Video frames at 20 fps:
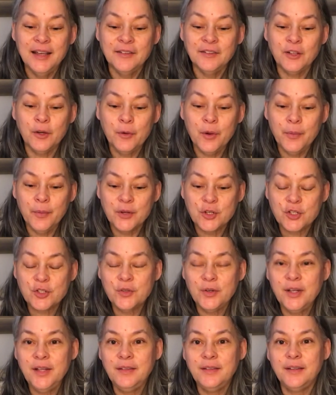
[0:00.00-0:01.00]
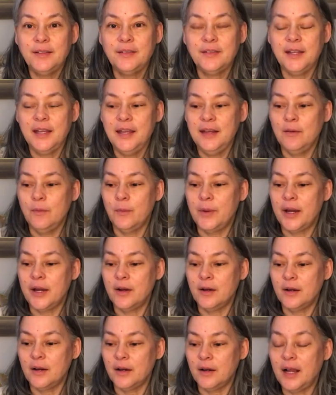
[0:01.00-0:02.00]
So we were shooting the scene
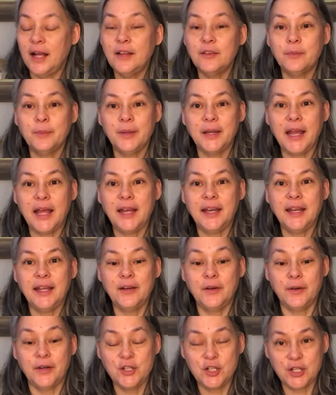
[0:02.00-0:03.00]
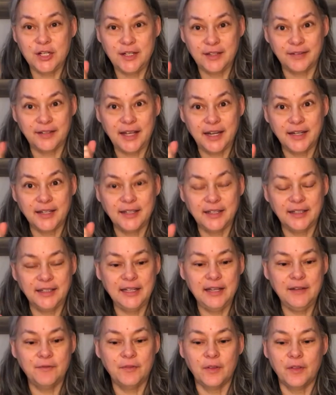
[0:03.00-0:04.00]
where her husband had hit her and she decided to
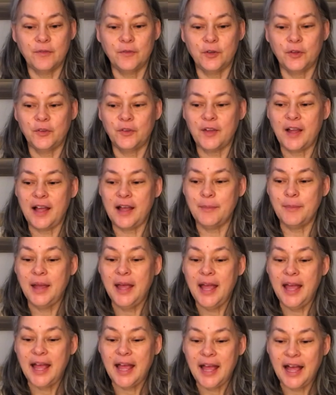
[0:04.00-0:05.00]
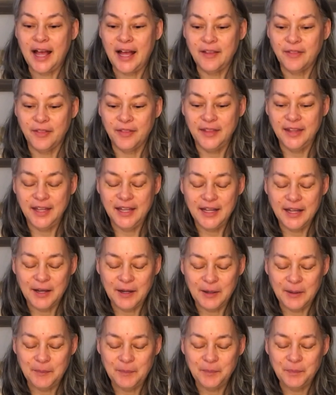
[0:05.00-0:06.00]
leave for the first time at
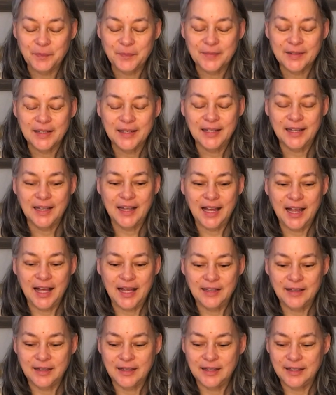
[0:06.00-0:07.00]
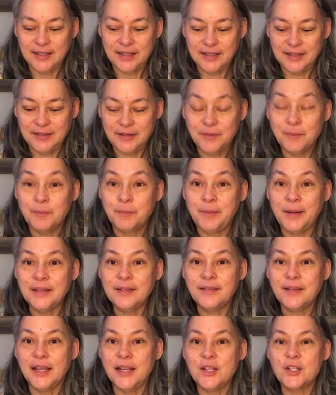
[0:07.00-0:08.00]
the
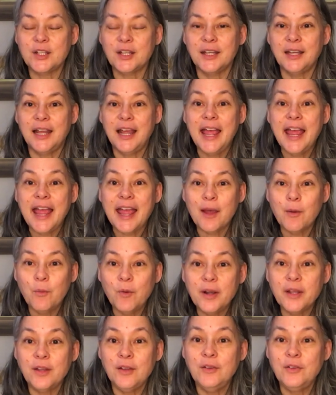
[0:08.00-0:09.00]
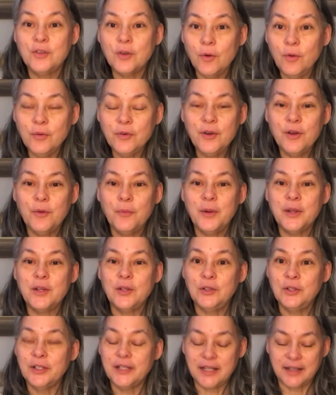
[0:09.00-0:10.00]
bus station. And what you don't know when
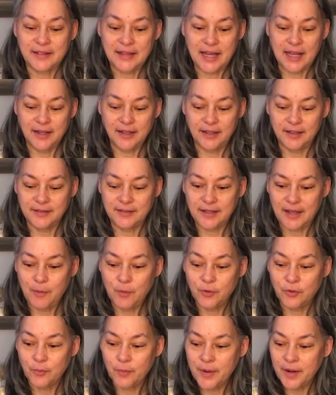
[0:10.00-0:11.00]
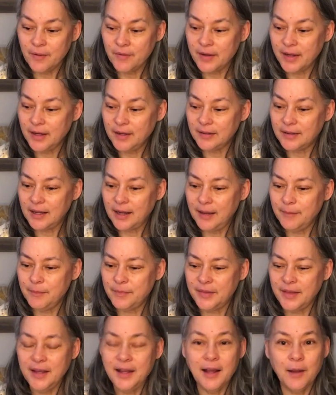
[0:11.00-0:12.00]
you look at that, because I was wearing, I
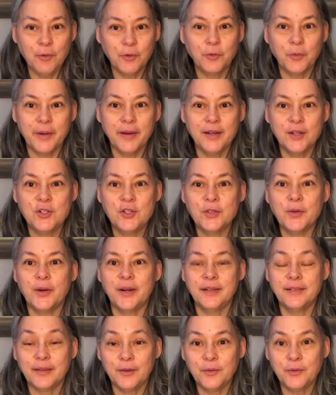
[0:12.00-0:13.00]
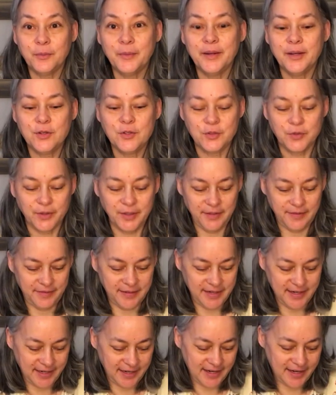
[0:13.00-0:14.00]
was wearing shorts
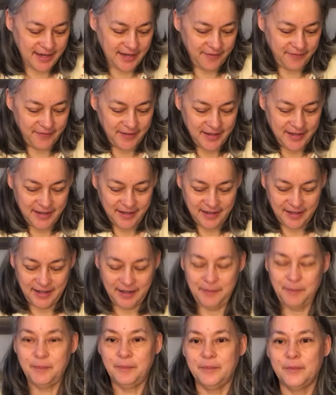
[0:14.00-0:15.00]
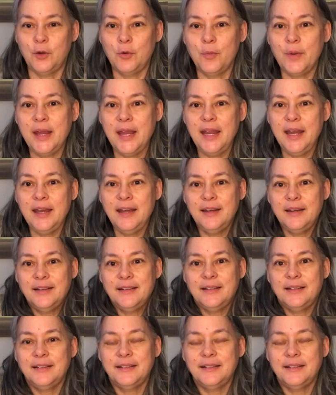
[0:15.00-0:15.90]
and a kind of green